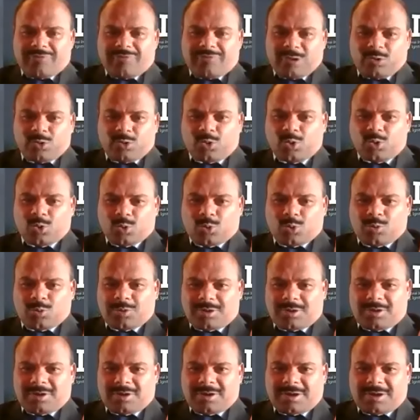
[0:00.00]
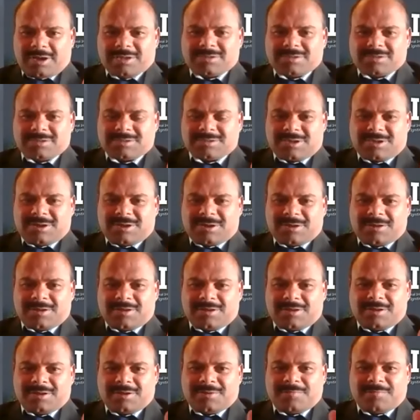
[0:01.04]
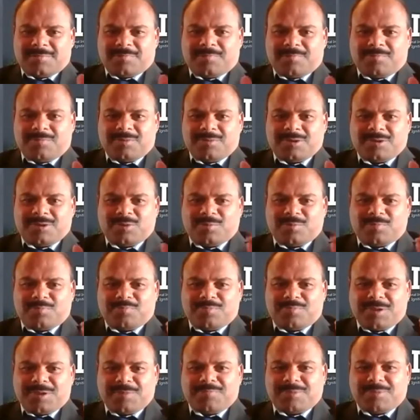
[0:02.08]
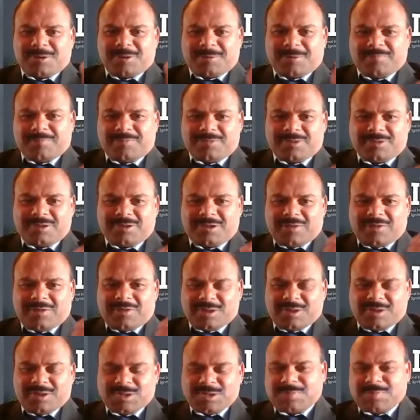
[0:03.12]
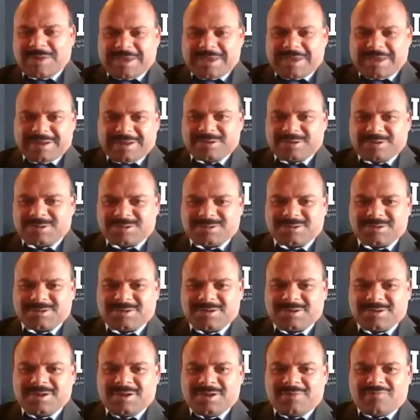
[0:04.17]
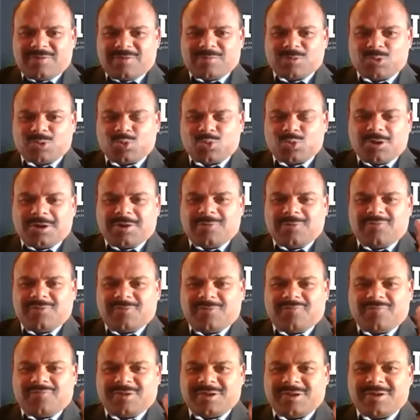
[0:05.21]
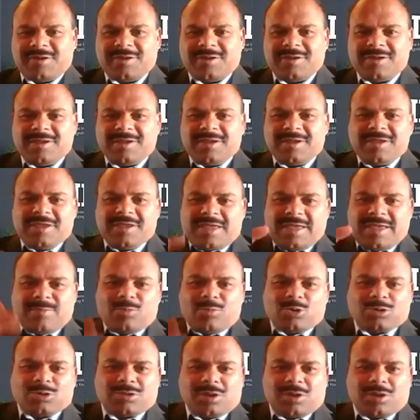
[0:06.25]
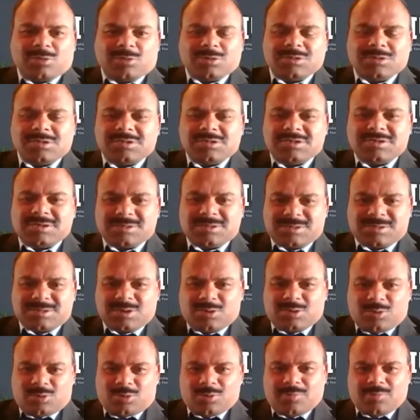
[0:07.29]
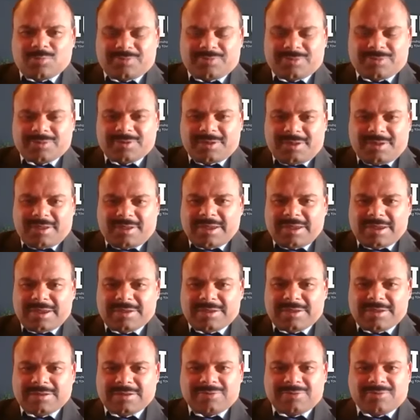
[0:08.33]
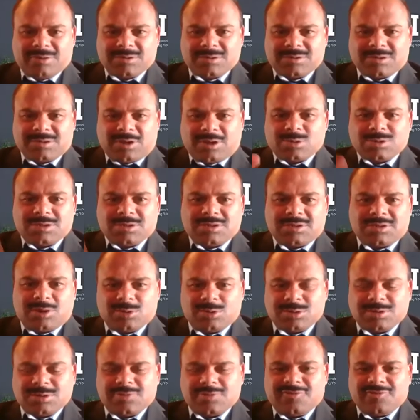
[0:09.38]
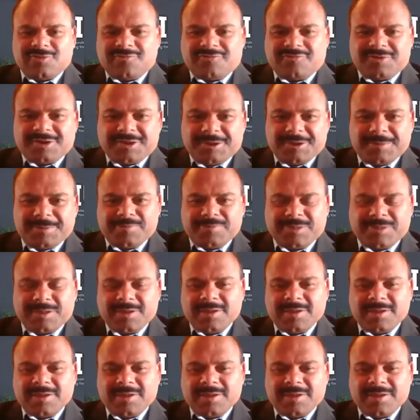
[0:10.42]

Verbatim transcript: we grow uh, as uh, um, you know people on this planet from 250 about 1,000 years ago, and that was 1,000, 1,050.